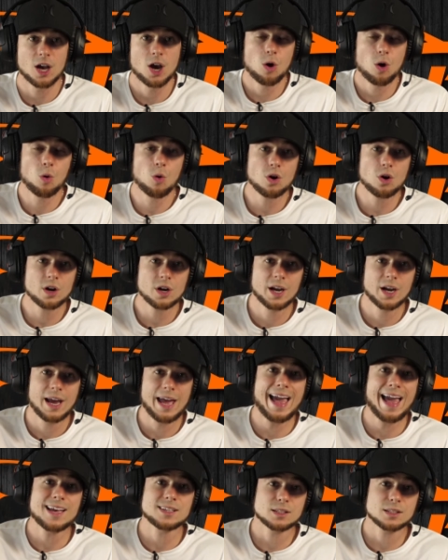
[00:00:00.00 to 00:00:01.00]
or
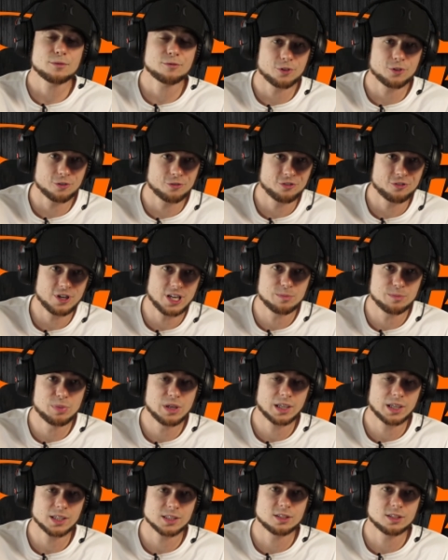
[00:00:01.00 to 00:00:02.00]
ask them for free
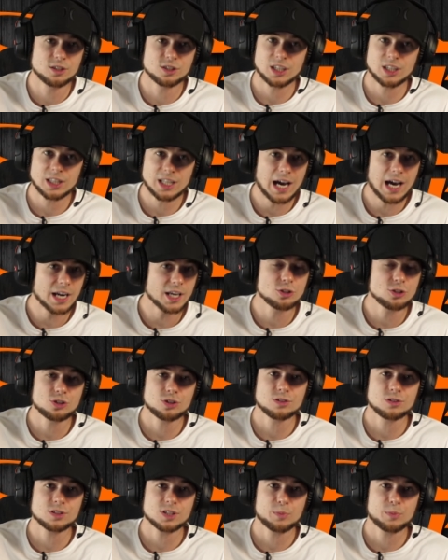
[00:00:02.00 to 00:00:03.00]
because there's a lot of
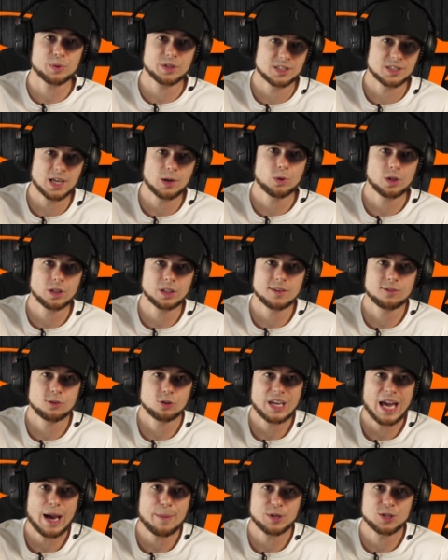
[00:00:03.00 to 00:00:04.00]
insurance companies that will give you
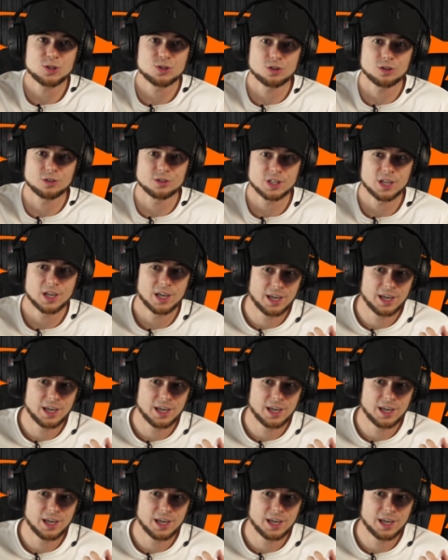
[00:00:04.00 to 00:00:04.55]
gap insurance.